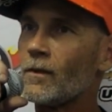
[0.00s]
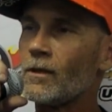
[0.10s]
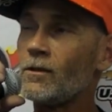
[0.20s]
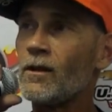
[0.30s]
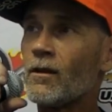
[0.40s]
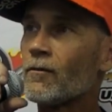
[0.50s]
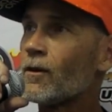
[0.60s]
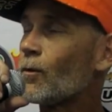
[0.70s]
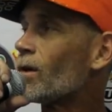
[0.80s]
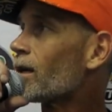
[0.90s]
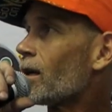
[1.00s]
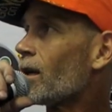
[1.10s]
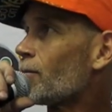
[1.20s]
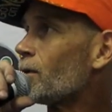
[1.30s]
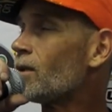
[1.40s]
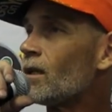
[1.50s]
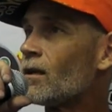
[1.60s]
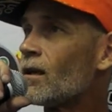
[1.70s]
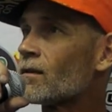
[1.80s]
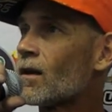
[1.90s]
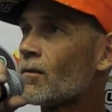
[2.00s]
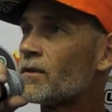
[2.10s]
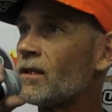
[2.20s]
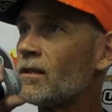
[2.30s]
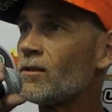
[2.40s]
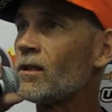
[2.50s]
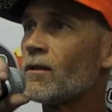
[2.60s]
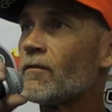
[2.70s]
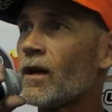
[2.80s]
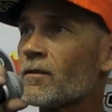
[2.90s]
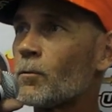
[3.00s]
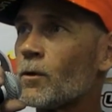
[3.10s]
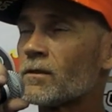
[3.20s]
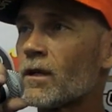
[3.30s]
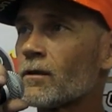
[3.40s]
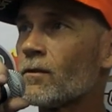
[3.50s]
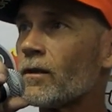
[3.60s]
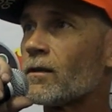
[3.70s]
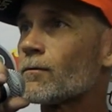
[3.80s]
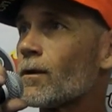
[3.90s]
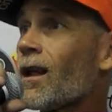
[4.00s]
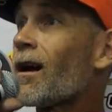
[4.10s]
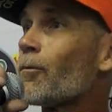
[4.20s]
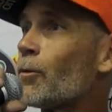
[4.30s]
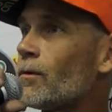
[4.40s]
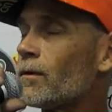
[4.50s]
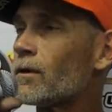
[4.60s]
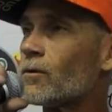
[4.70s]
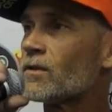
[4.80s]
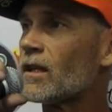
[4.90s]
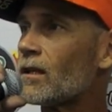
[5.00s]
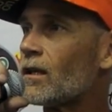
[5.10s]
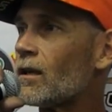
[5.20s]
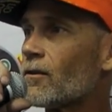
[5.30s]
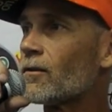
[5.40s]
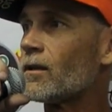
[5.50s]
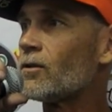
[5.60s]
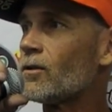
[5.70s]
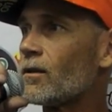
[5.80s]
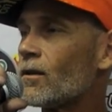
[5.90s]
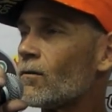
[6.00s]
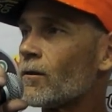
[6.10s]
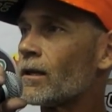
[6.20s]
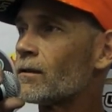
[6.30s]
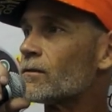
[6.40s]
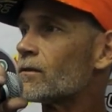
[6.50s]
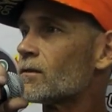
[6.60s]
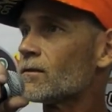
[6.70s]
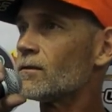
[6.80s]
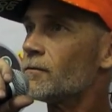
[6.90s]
You never know what can happen. You get in that top 10, you get a fast motorcycle that's reliable and they'll stay together, then you can go rounds. So